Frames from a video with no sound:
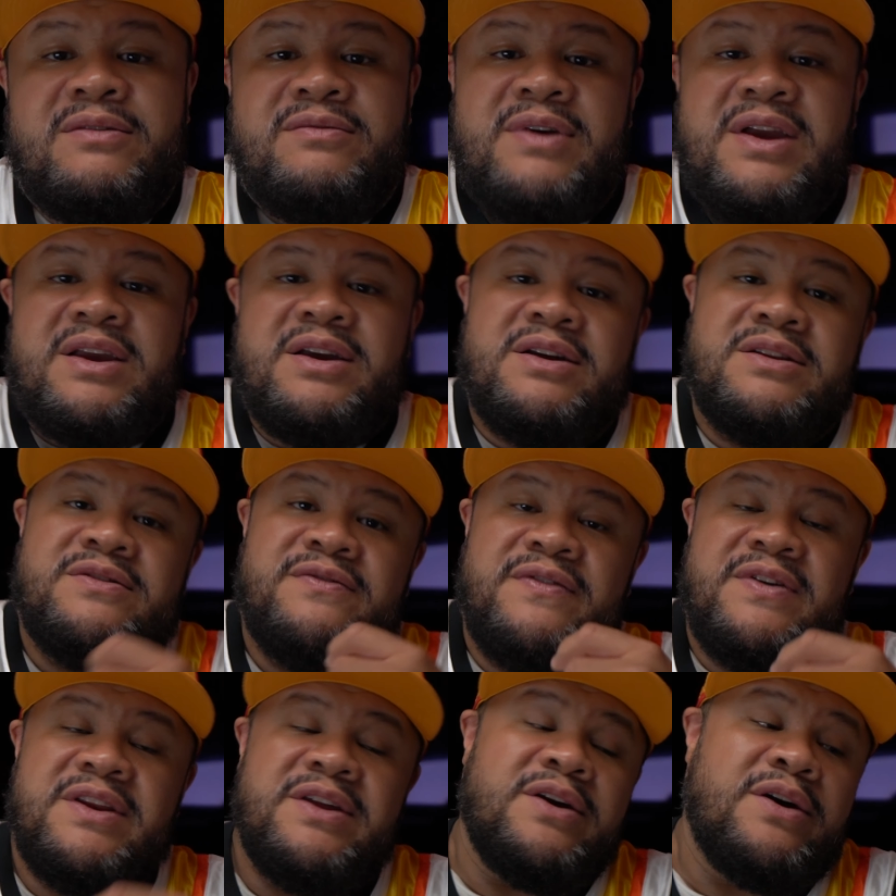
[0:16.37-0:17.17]
Ray Guns
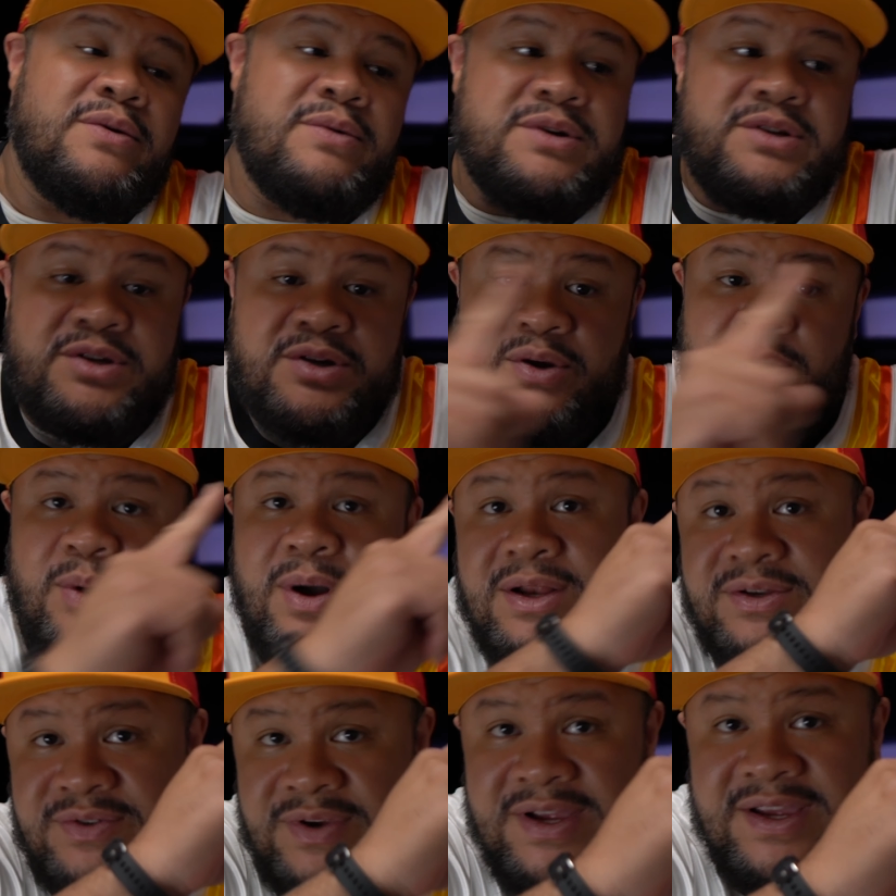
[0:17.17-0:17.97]
video, which you can
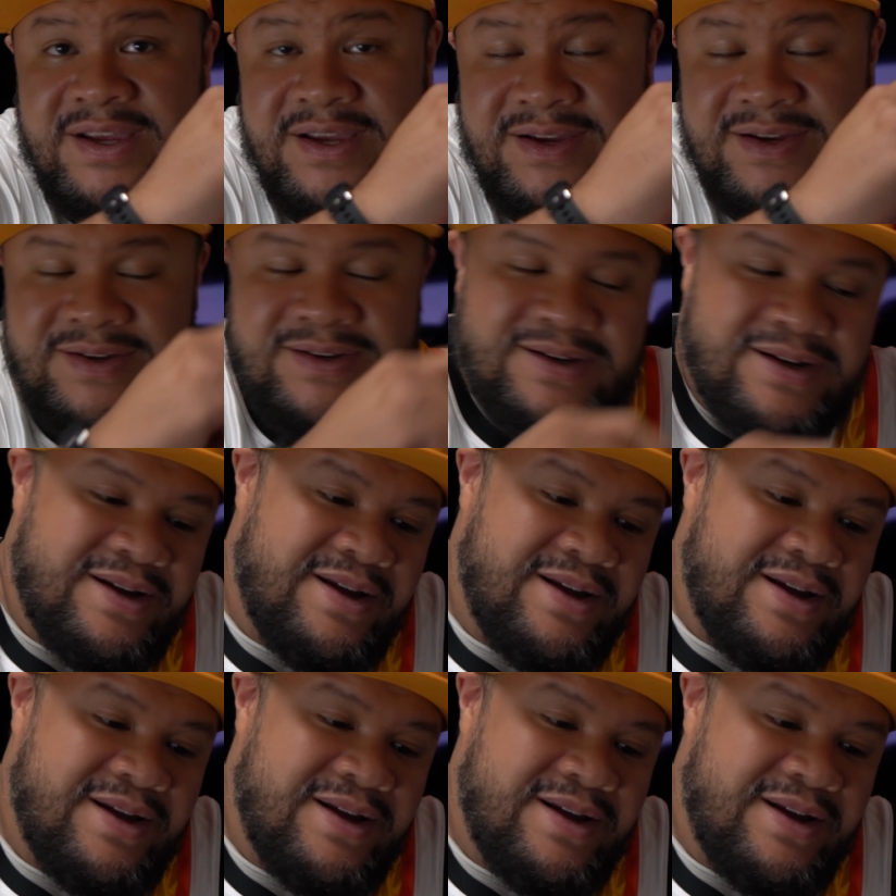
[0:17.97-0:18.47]
watch right here.